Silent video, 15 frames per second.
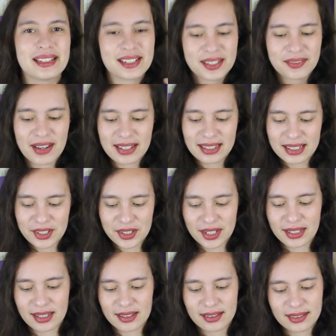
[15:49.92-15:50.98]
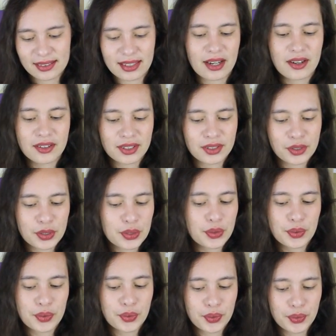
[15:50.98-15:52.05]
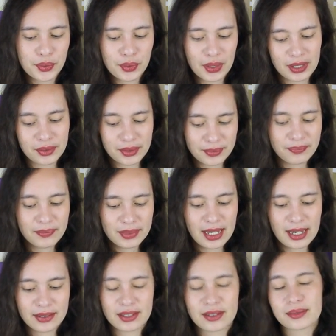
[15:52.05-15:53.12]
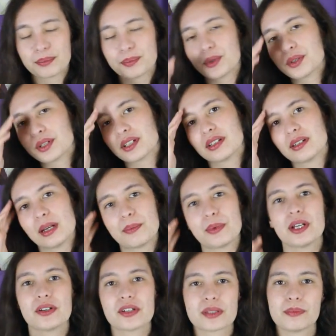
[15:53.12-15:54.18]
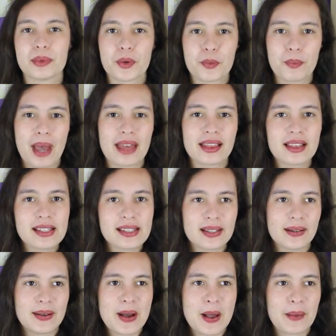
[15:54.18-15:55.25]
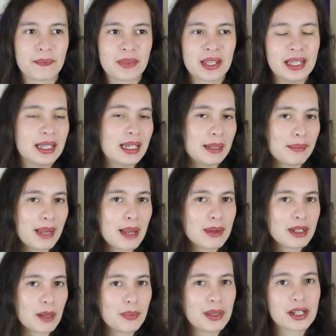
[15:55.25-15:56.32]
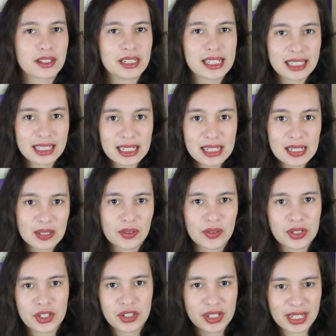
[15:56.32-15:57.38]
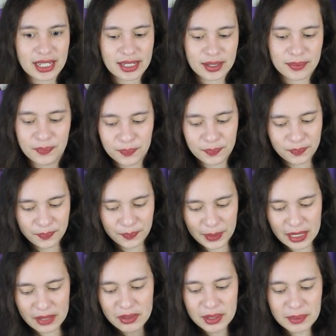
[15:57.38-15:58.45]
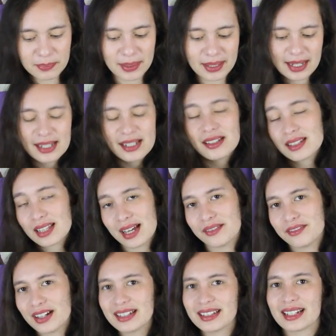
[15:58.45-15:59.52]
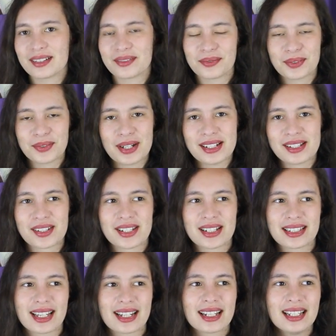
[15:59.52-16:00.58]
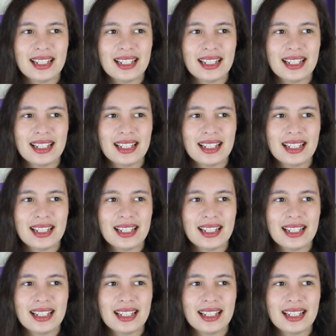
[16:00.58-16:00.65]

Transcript: find it interesting that they're the two who, that Brook appears in both panels. It may or may not be a coincidence, or just like, whatever, but I find that quite interesting that